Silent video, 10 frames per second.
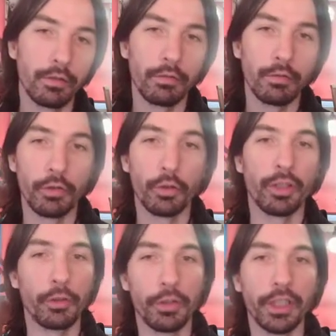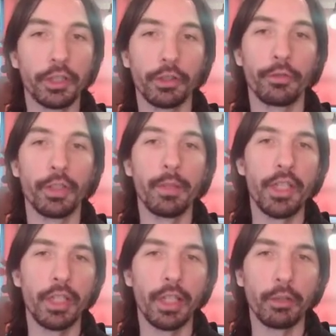in those regions of the
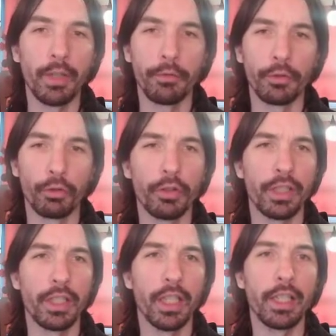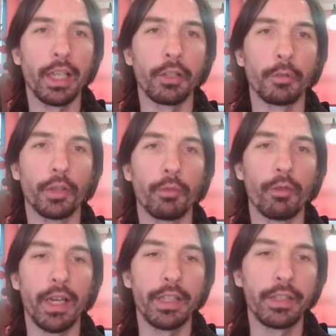image, and that we have a strong signal here at the bottom
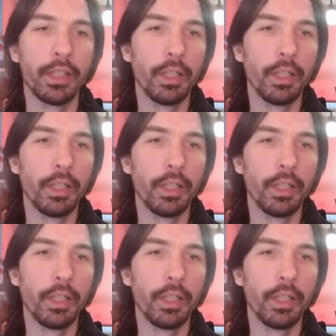right,